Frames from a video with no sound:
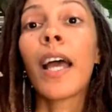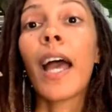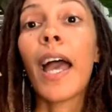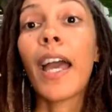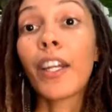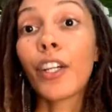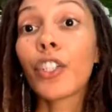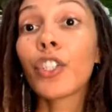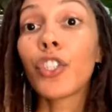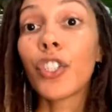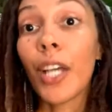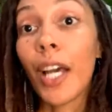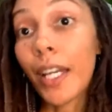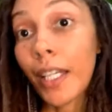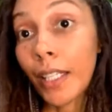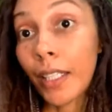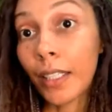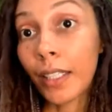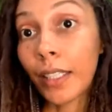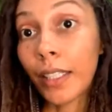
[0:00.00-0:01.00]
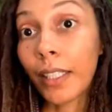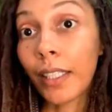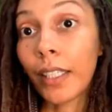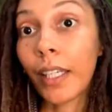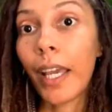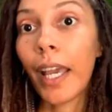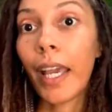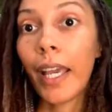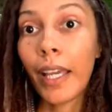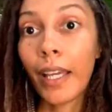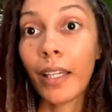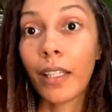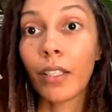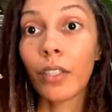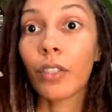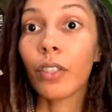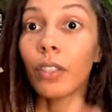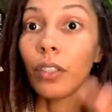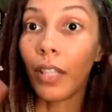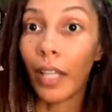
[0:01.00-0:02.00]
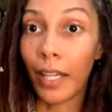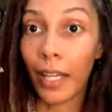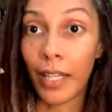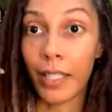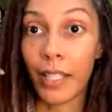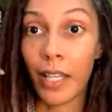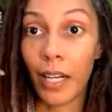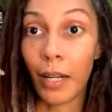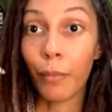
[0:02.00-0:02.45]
energetically, and like I said,